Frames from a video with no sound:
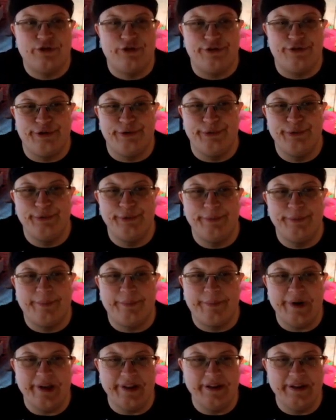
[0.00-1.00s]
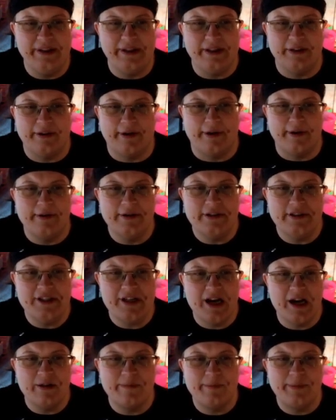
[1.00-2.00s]
2 really large
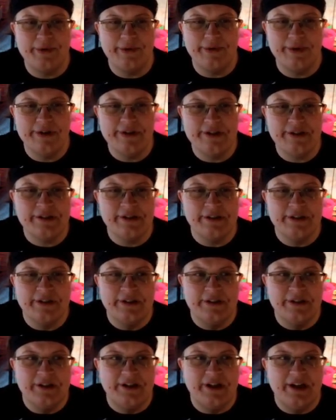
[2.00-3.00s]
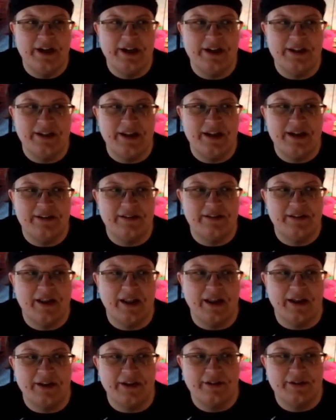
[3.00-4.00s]
downpours, and then,
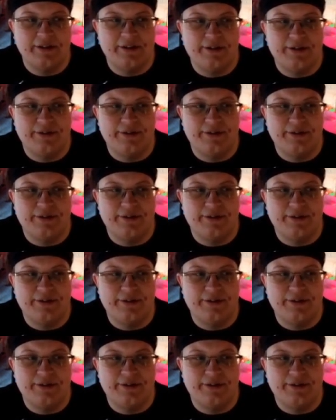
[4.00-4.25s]
like,